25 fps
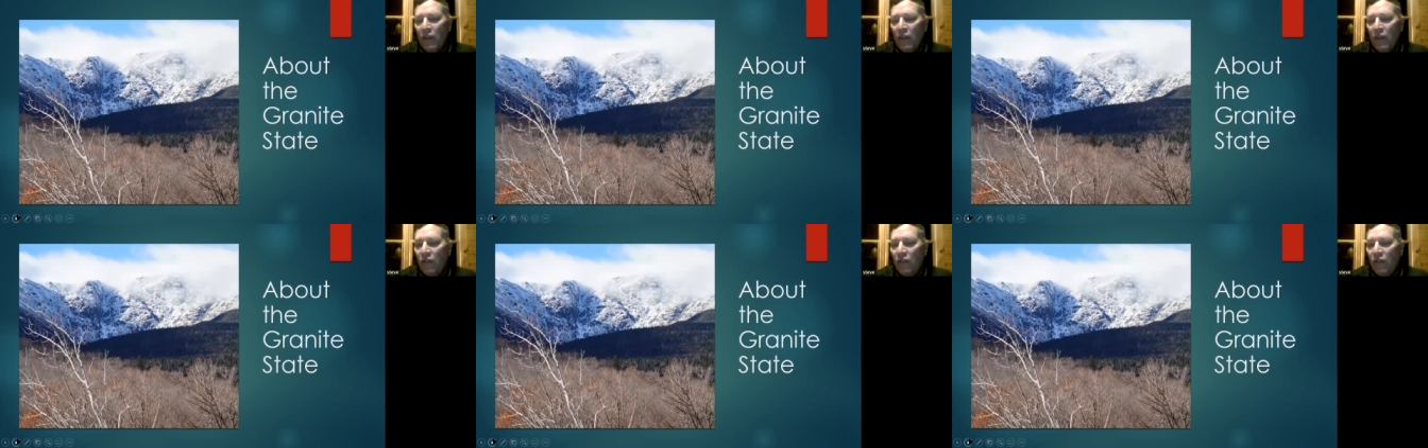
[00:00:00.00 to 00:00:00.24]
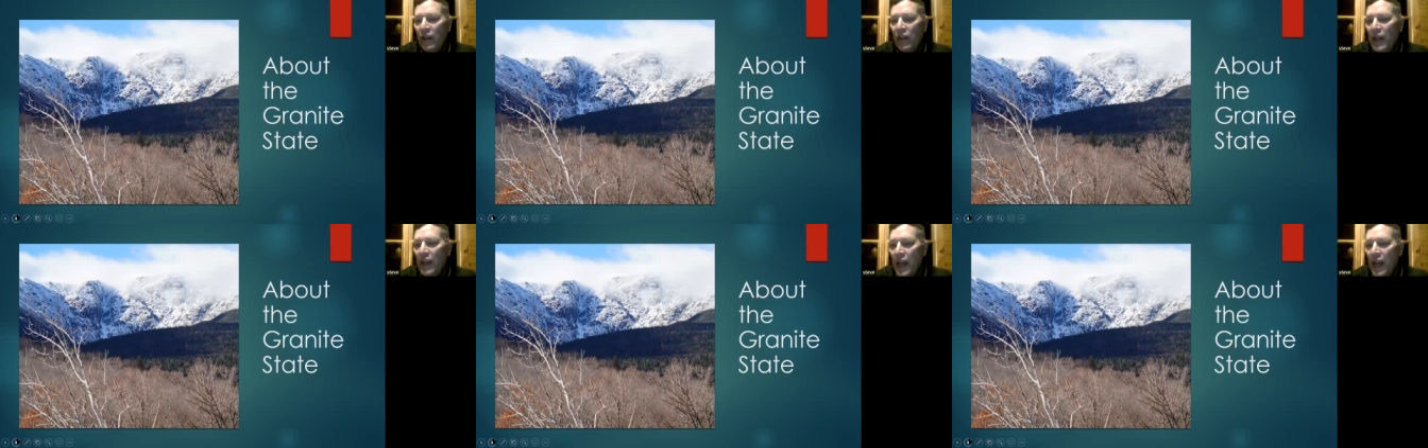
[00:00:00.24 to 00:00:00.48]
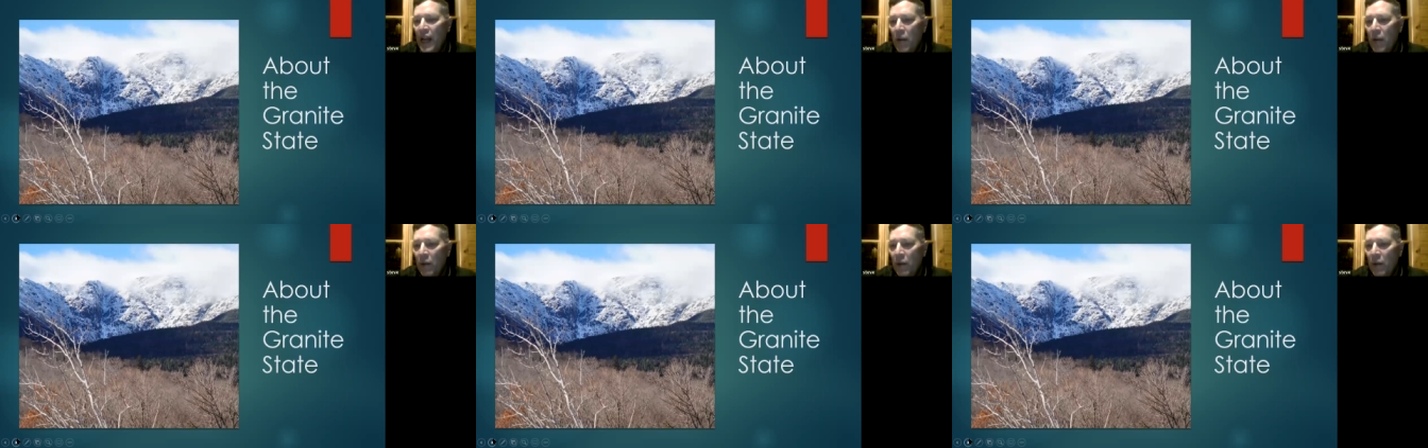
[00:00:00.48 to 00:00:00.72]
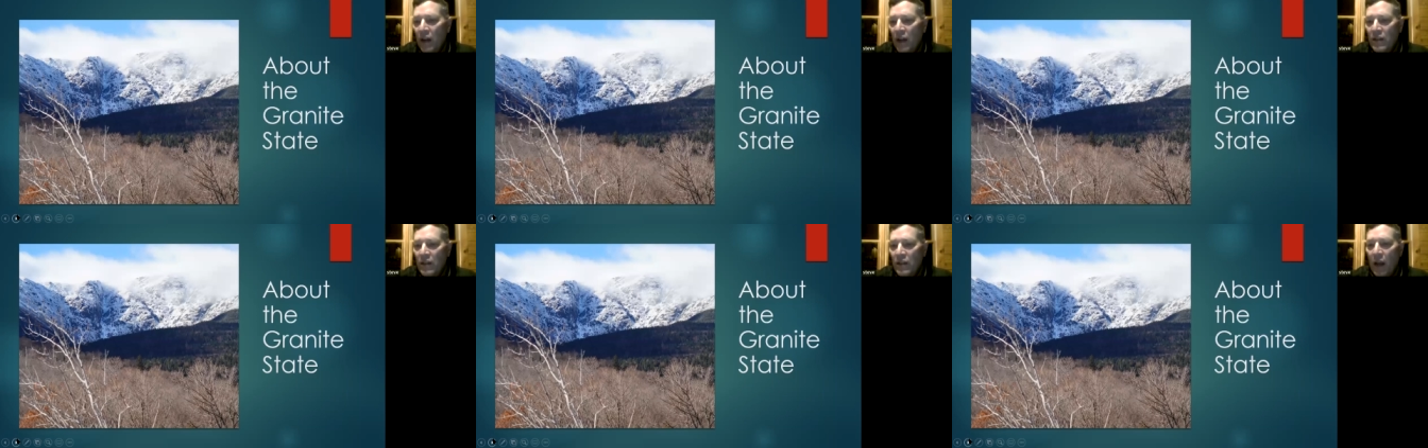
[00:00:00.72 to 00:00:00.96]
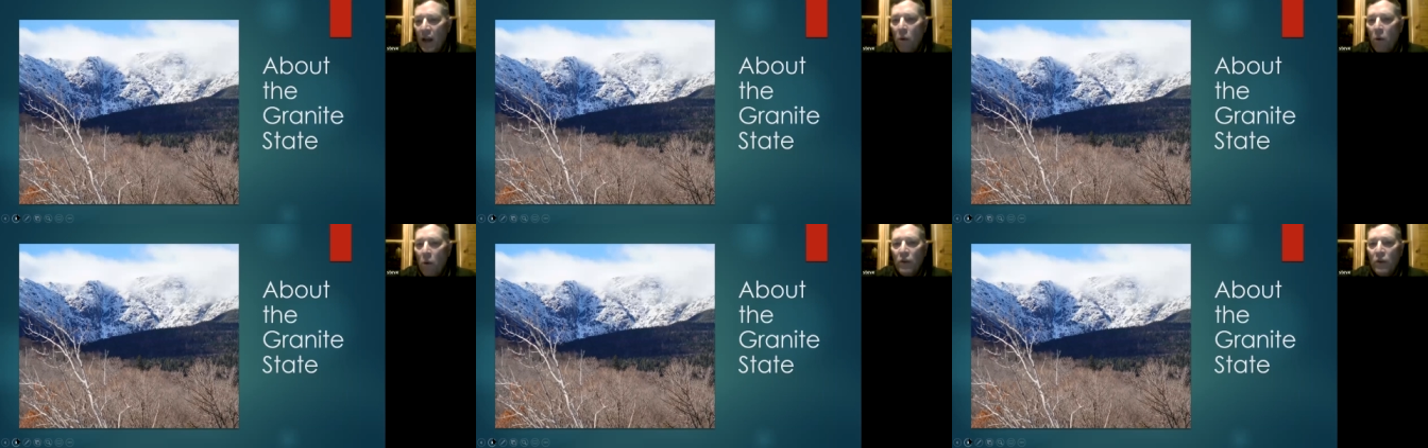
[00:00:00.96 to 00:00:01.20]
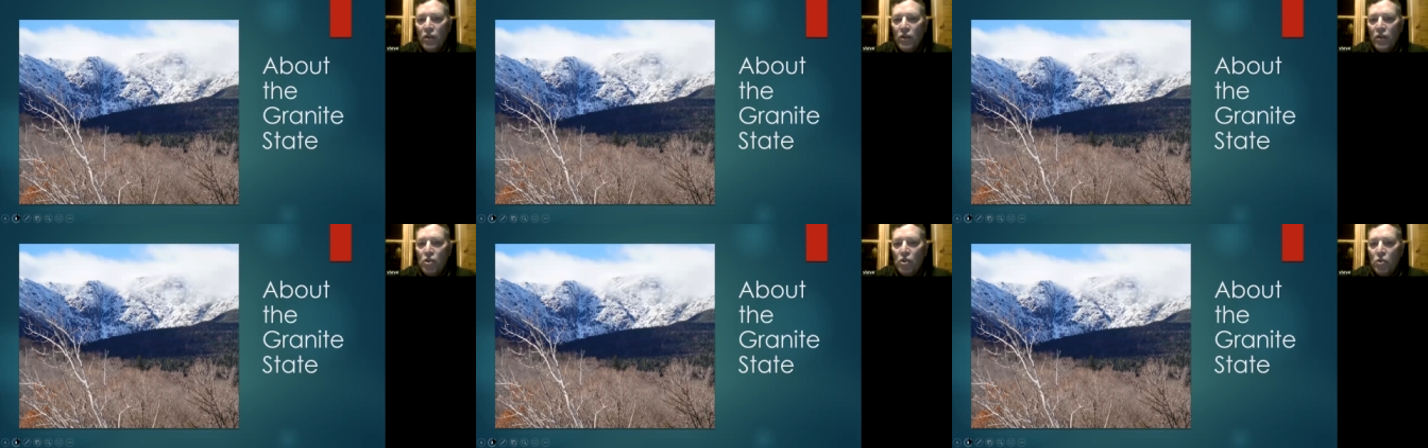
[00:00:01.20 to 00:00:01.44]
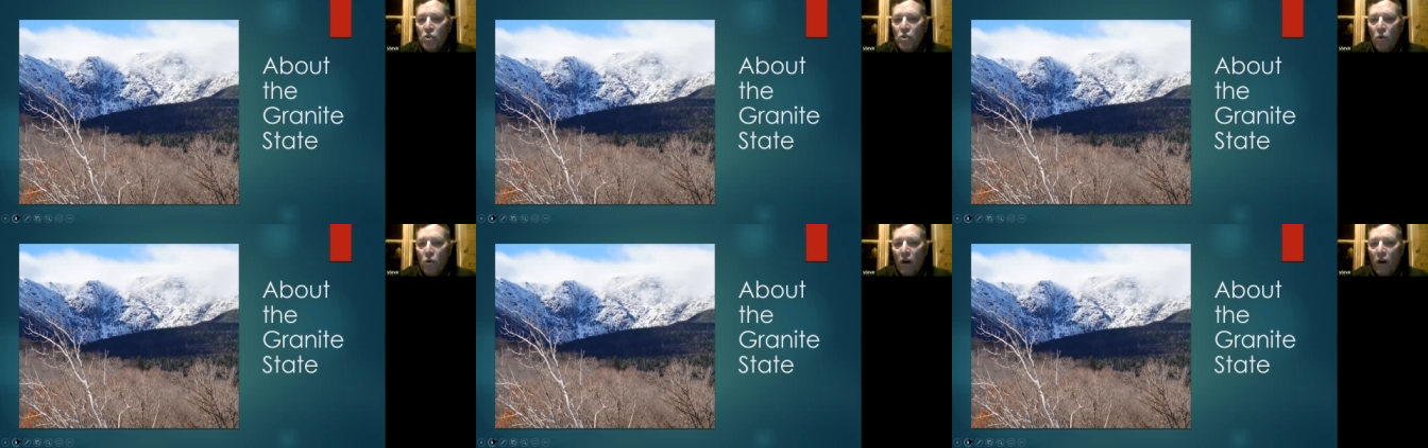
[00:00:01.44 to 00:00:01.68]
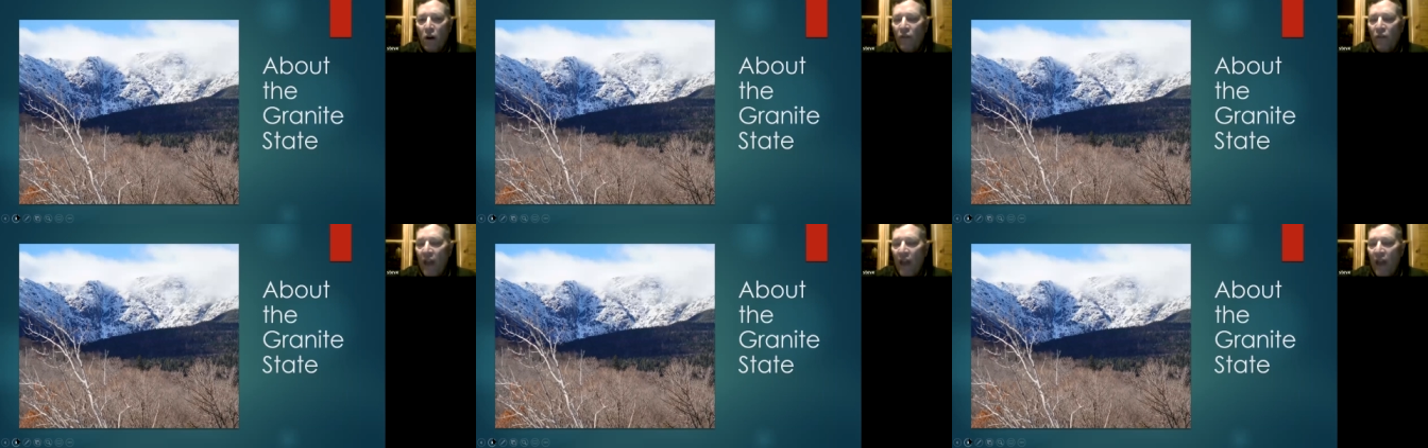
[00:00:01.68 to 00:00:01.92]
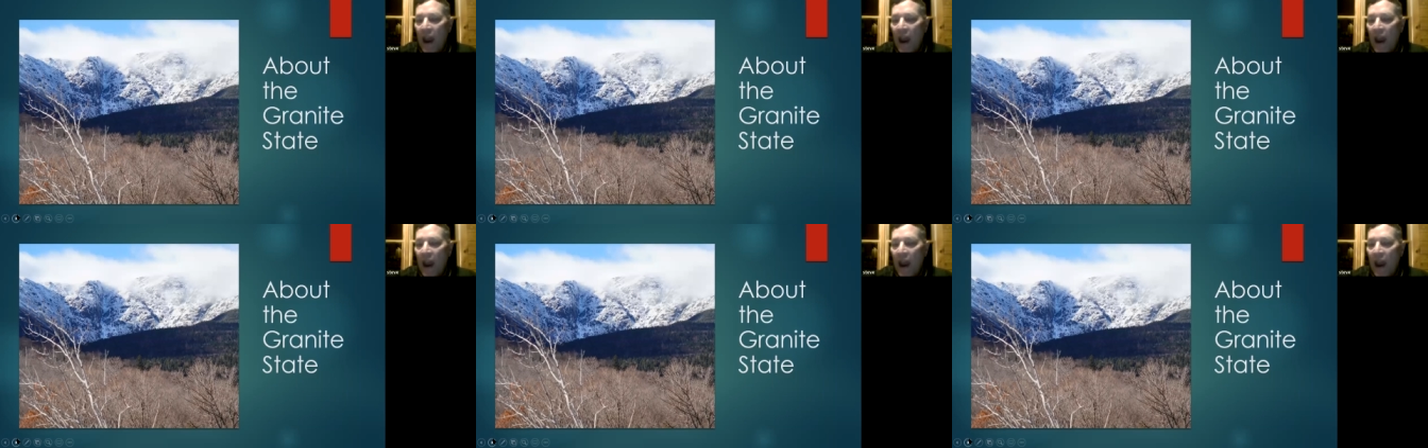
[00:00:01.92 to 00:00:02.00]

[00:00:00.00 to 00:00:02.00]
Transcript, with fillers: this in here because I wasn't sure if